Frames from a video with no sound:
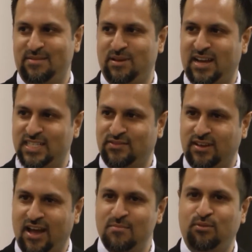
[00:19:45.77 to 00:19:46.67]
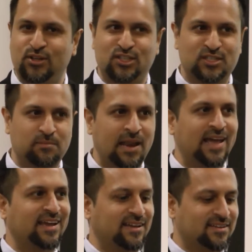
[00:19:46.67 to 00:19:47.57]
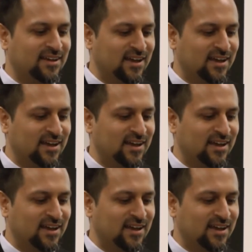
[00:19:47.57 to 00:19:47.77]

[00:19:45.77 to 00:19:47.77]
Because of an unpurchased blanket,